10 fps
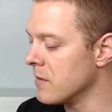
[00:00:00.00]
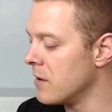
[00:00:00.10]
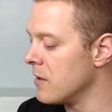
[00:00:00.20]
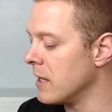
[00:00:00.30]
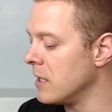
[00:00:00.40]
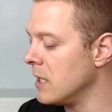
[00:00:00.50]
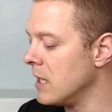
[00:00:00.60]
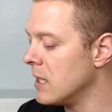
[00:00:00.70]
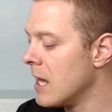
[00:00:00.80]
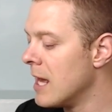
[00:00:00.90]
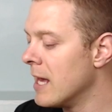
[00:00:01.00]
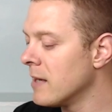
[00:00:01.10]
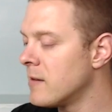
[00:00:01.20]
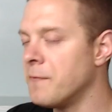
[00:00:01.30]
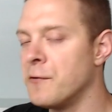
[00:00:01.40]
there that you need,
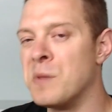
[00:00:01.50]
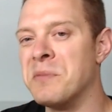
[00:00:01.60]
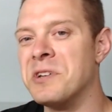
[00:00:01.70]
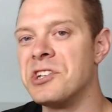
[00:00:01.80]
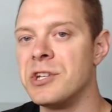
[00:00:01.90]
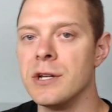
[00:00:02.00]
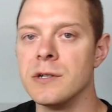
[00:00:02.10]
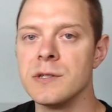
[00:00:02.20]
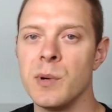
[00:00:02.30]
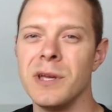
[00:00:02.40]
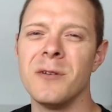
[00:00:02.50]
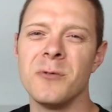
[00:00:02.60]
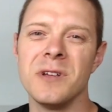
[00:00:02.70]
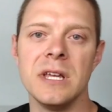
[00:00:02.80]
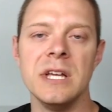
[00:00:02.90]
except for maybe shields, but you don't
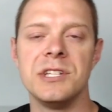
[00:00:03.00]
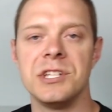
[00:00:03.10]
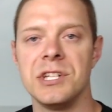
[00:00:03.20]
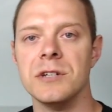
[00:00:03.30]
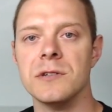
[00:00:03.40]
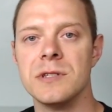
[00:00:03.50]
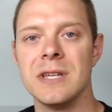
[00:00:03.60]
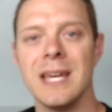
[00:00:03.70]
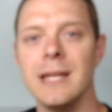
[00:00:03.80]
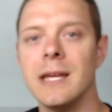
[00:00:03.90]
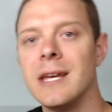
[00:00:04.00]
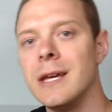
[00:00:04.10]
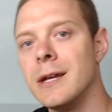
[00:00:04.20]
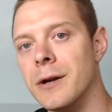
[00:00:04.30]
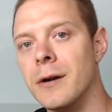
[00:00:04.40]
really need shields in
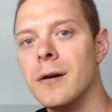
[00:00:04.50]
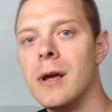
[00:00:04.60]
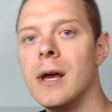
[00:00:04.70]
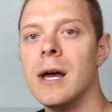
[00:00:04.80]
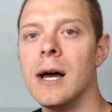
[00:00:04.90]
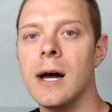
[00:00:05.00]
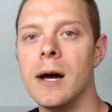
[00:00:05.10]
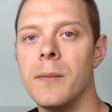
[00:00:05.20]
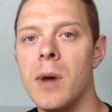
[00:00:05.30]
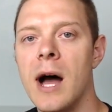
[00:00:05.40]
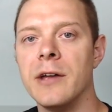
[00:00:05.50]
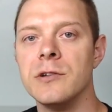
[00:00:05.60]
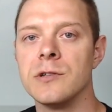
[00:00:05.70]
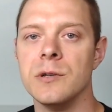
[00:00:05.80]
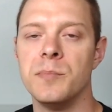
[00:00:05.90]
here. Um, I
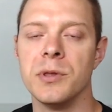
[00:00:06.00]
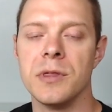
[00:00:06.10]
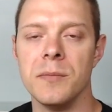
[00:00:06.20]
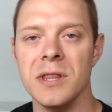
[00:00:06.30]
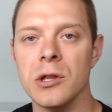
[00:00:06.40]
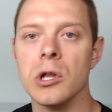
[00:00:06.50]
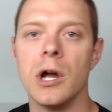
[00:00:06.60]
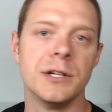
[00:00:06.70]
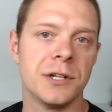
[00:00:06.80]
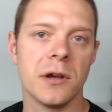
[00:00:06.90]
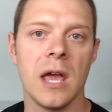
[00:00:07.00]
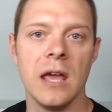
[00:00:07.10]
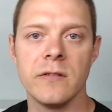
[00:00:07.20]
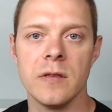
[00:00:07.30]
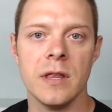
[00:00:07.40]
usually put them in the larger
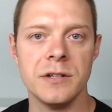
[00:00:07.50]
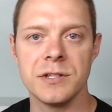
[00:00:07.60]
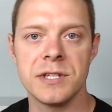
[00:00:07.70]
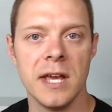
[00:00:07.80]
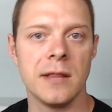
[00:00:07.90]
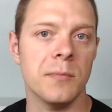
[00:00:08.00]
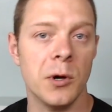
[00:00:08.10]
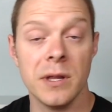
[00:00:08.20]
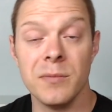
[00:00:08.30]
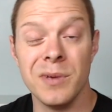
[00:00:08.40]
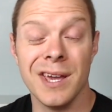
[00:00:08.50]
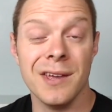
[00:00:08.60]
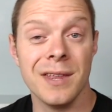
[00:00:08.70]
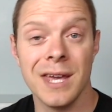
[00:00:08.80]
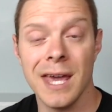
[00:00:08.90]
case and then just take them out at the
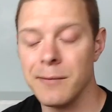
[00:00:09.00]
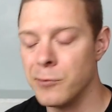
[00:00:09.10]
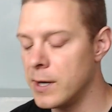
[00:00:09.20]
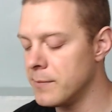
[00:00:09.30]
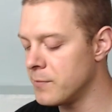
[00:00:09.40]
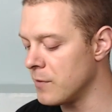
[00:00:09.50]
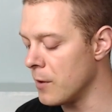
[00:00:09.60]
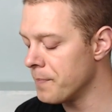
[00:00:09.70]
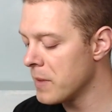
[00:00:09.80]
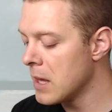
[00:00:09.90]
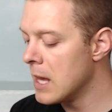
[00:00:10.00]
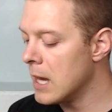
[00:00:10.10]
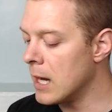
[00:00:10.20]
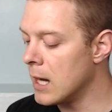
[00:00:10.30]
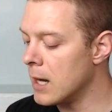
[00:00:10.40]
beginning of the game, right? So,
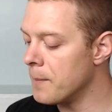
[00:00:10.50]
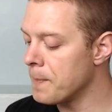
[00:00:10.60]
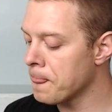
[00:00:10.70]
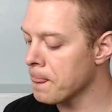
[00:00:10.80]
um,